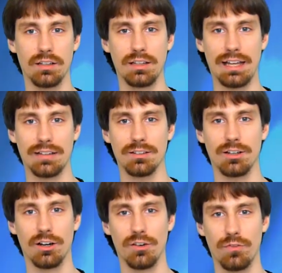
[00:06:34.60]
a lot
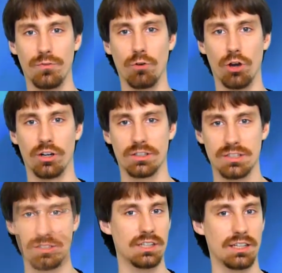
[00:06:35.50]
of
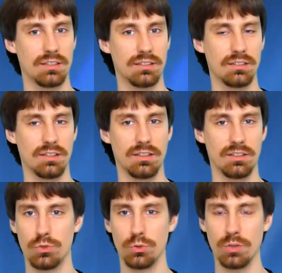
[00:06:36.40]
words that
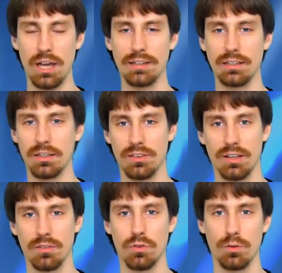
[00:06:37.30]
didn't do
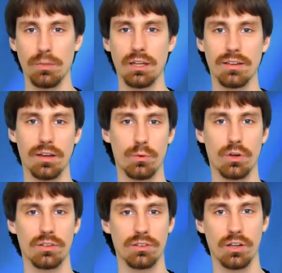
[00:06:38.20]
anything for me. There
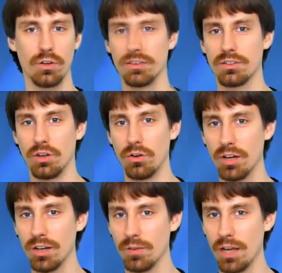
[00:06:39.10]
was no
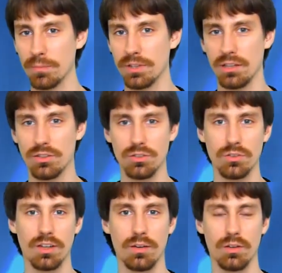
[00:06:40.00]
sorry we upset you,
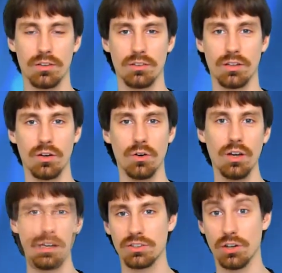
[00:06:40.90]
there was no
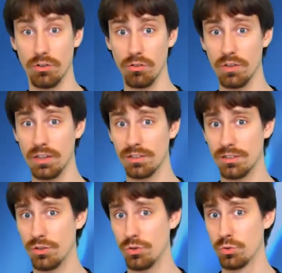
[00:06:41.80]
sorry we
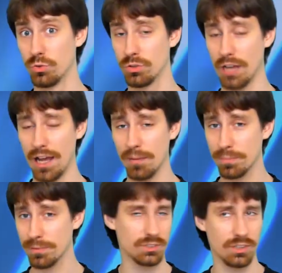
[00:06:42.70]
screwed up,
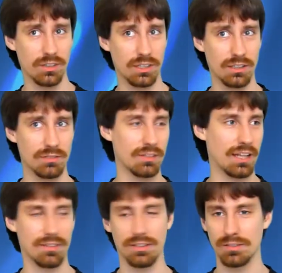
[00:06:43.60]
sorry,
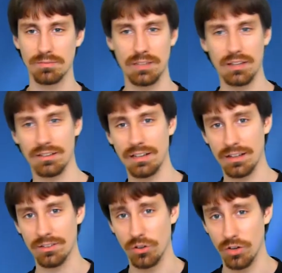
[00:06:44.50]
nothing like
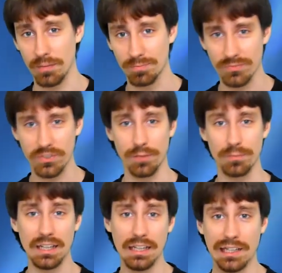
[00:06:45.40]
sorry. So
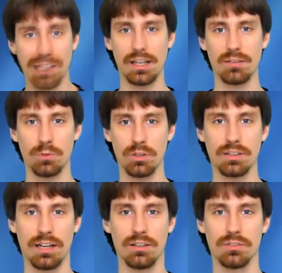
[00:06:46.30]
that was
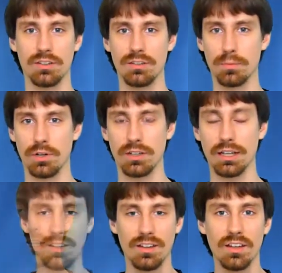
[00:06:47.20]
kind of disappointing.
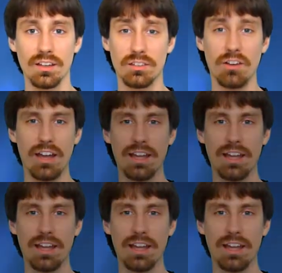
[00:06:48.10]
So I